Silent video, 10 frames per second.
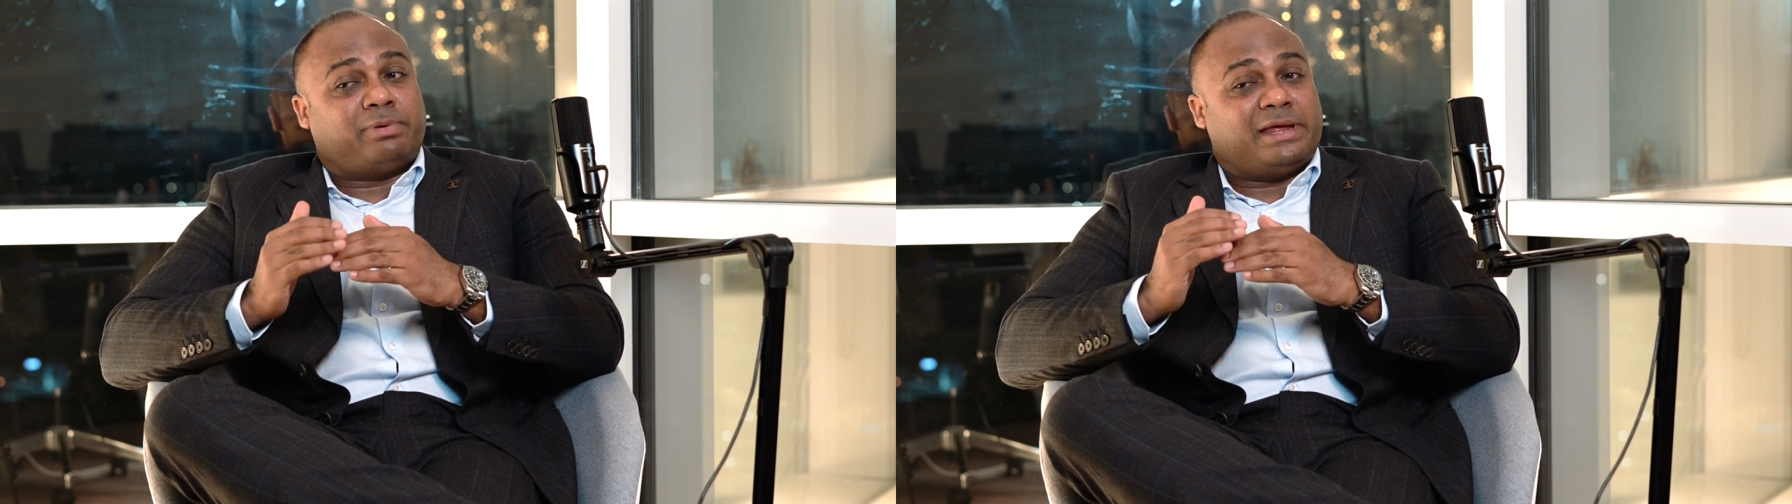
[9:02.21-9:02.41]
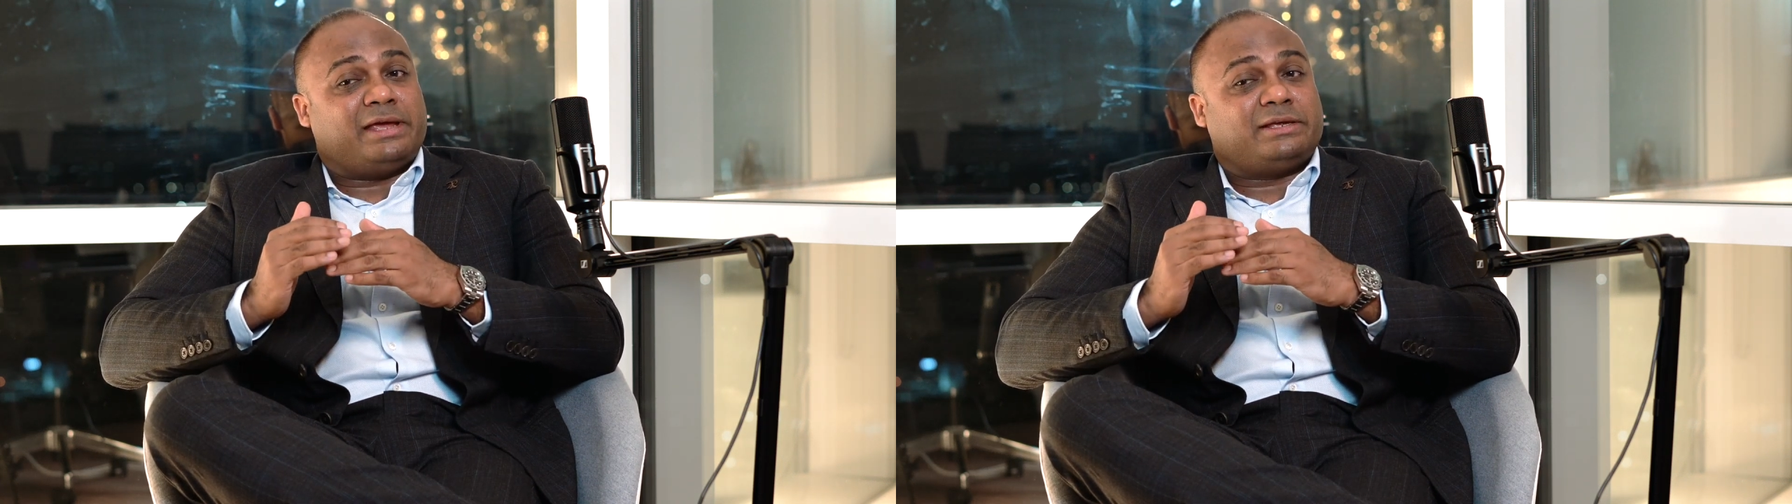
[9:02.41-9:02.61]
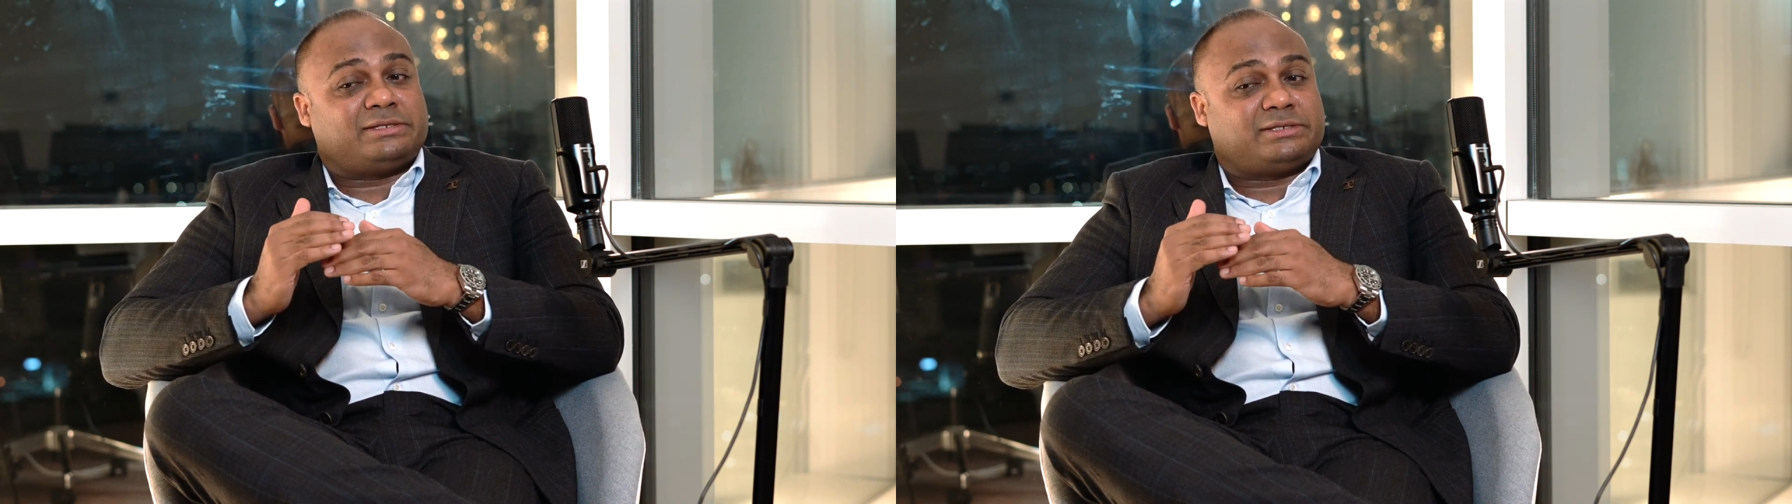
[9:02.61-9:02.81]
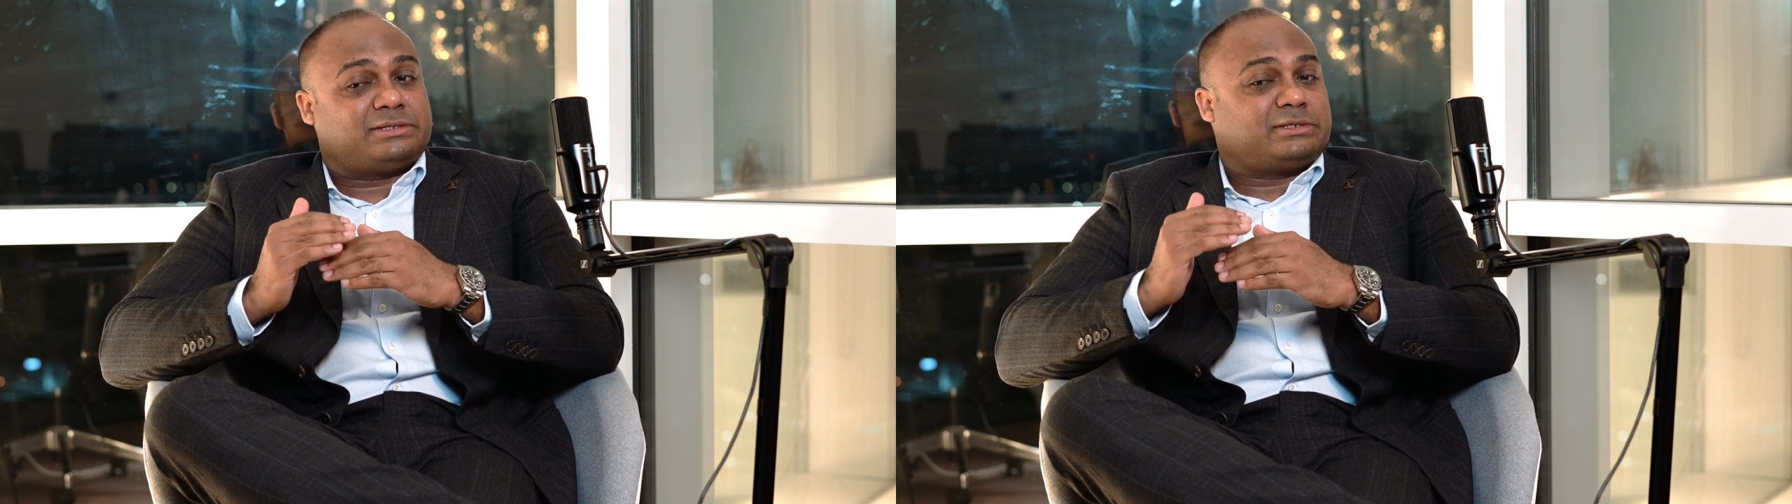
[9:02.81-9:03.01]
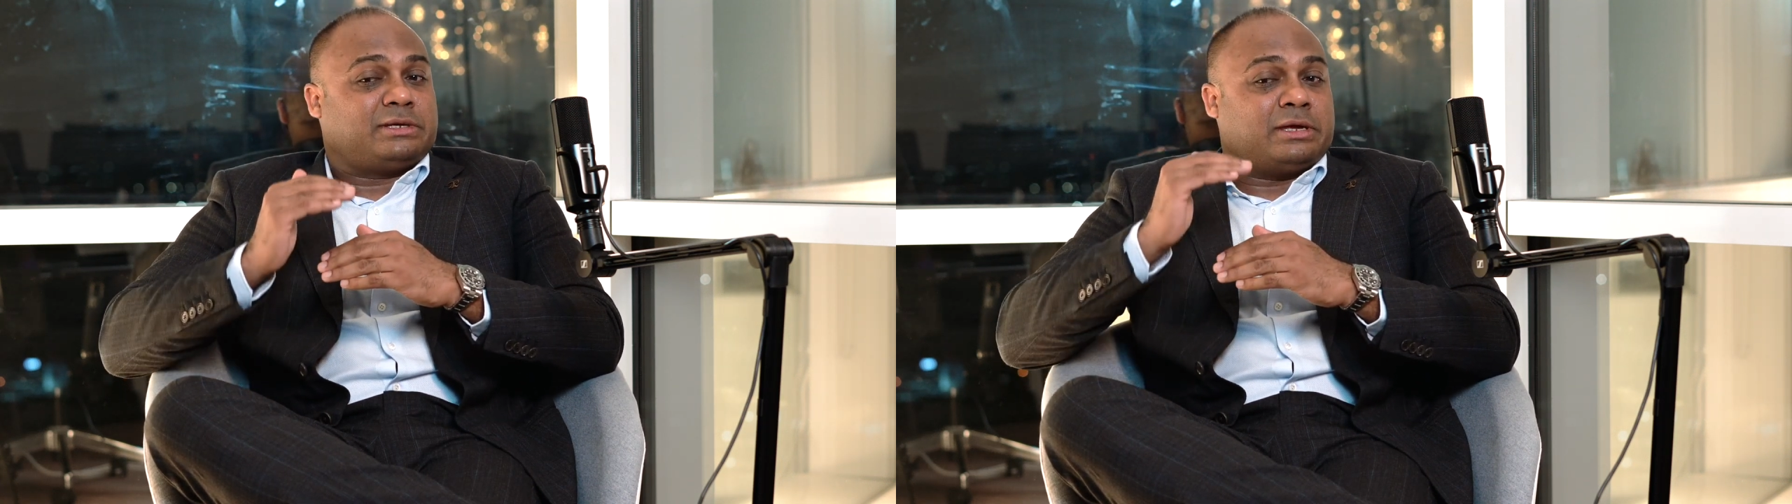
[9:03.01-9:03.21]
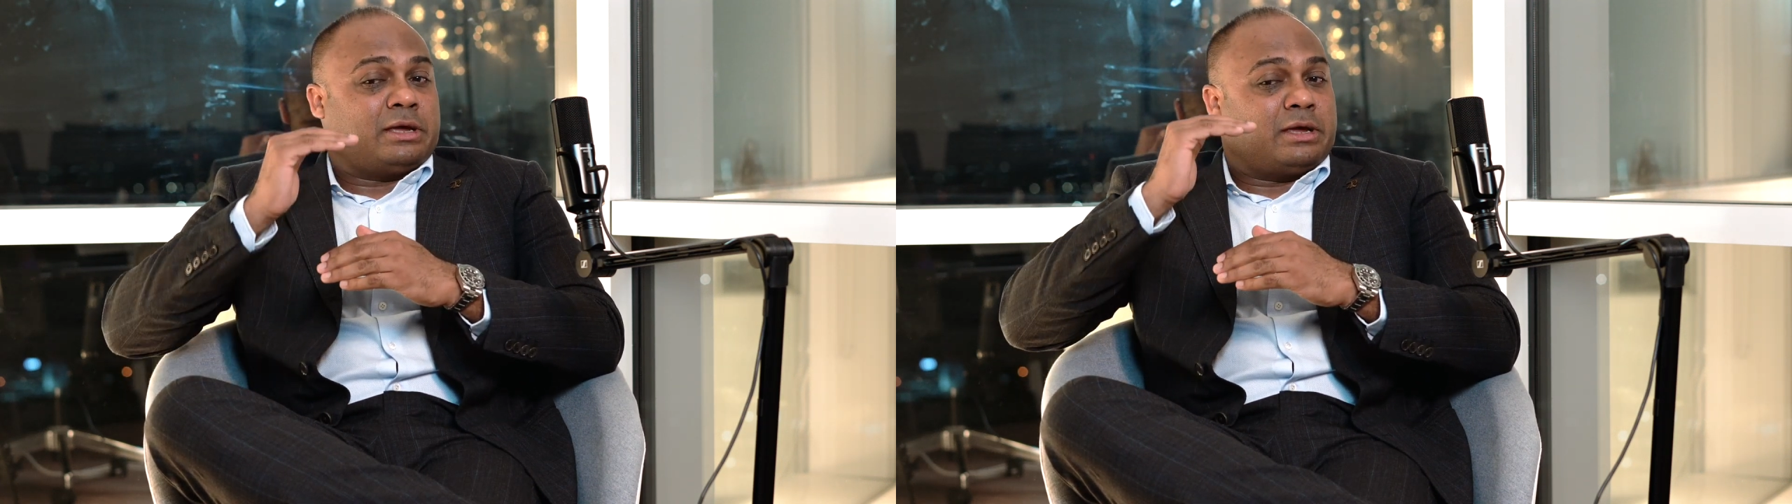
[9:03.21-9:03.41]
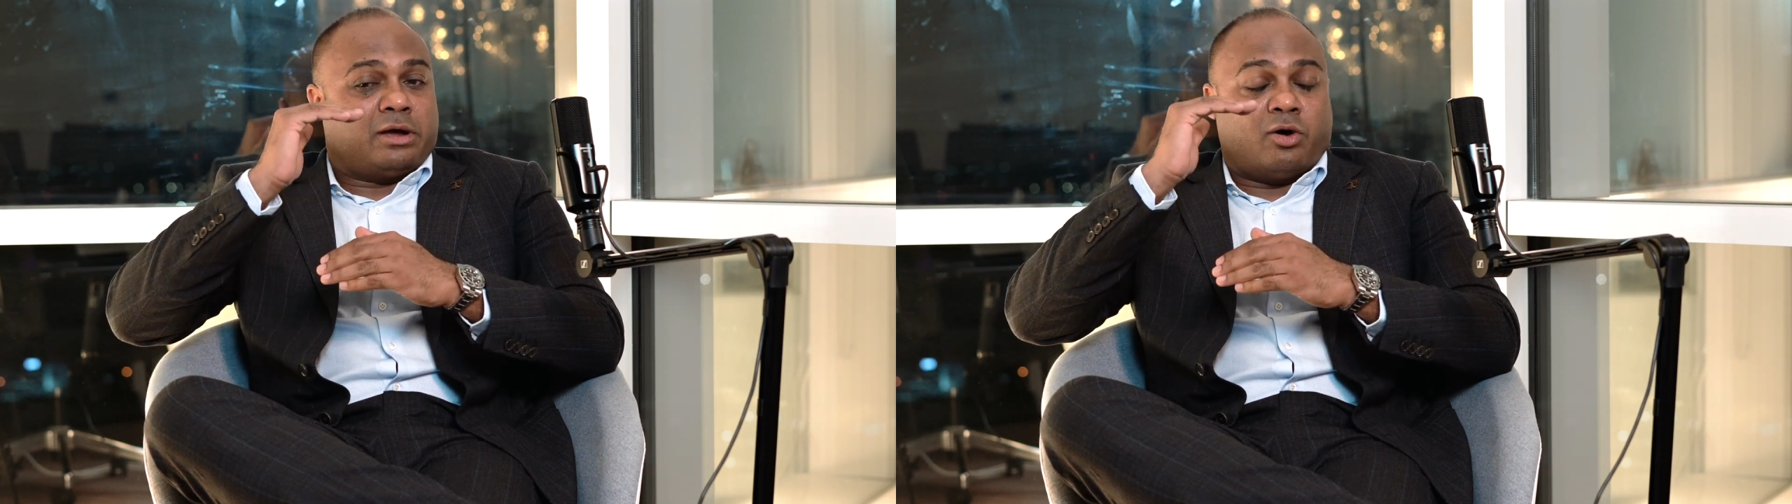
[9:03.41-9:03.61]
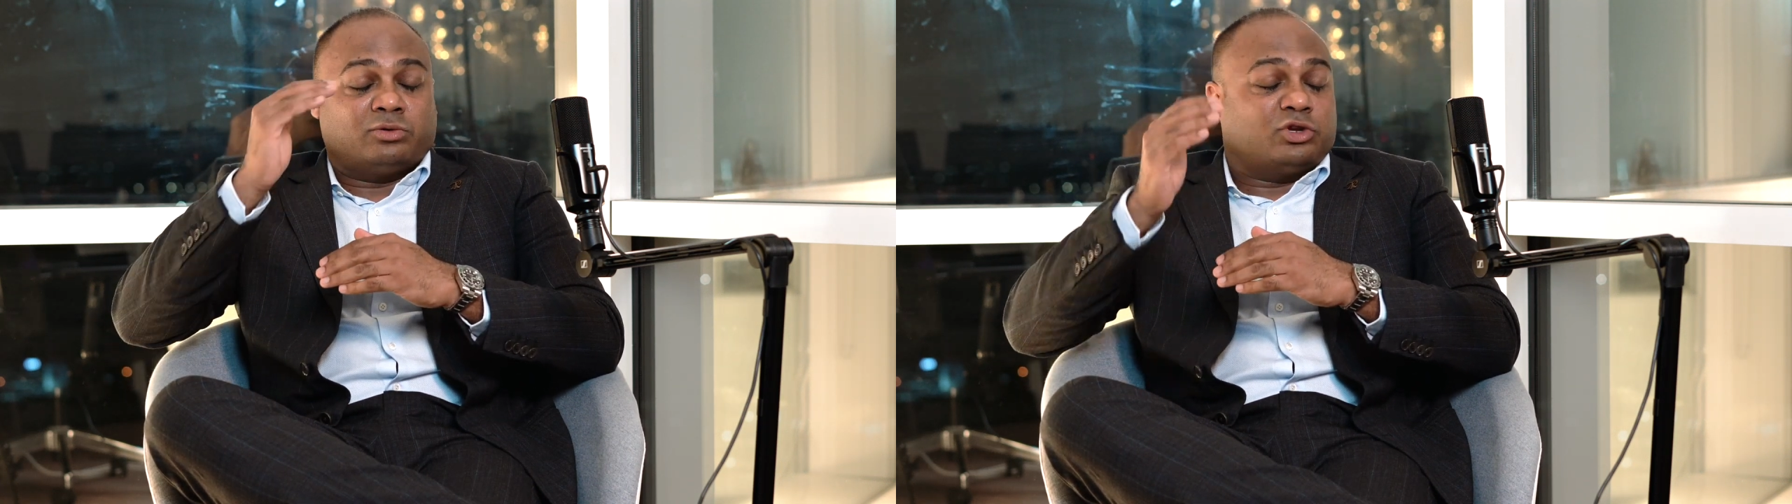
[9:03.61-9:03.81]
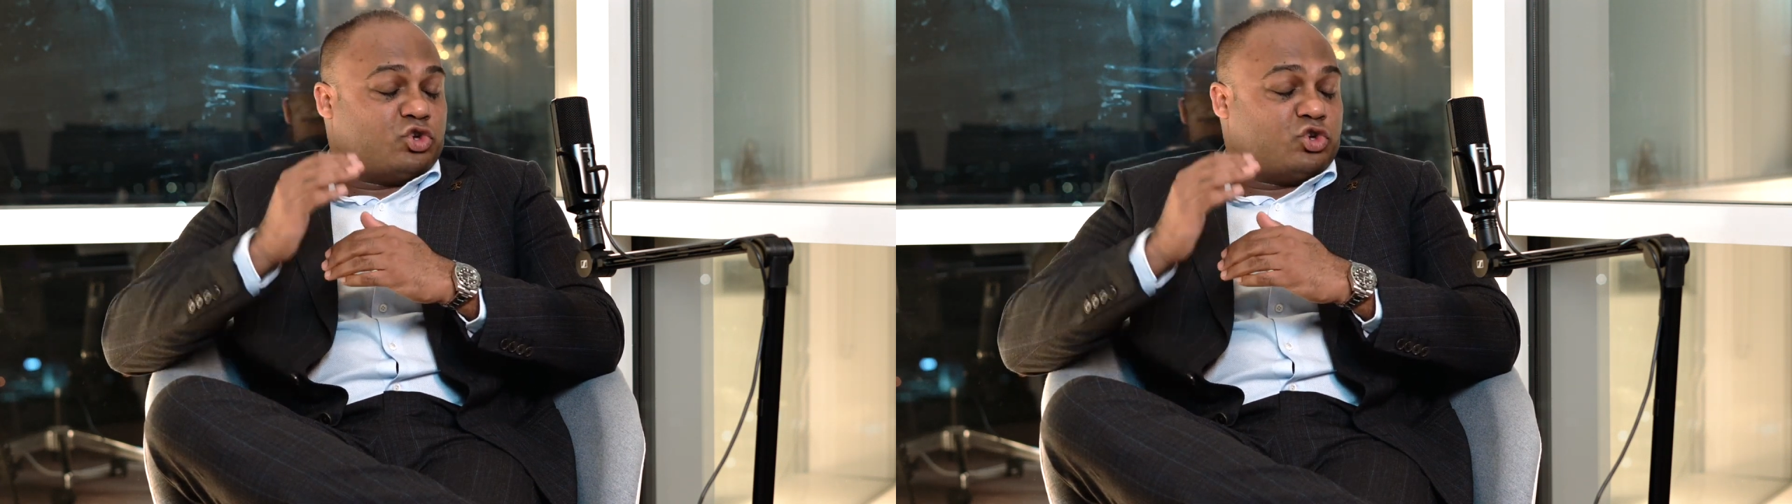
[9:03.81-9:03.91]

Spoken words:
plays on the